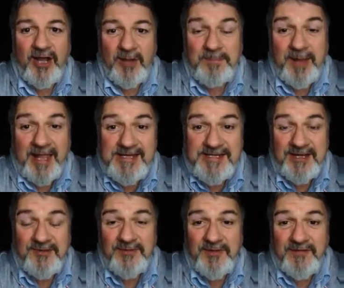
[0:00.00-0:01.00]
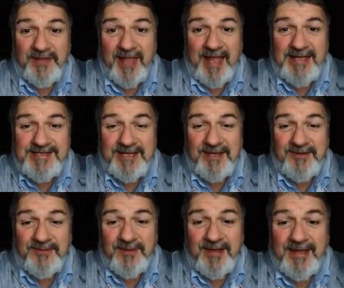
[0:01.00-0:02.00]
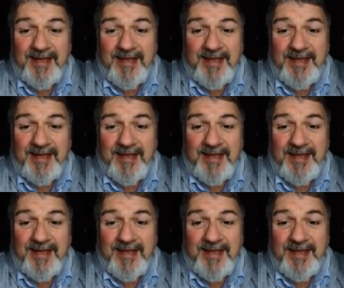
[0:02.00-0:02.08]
God bless you, love and light to you.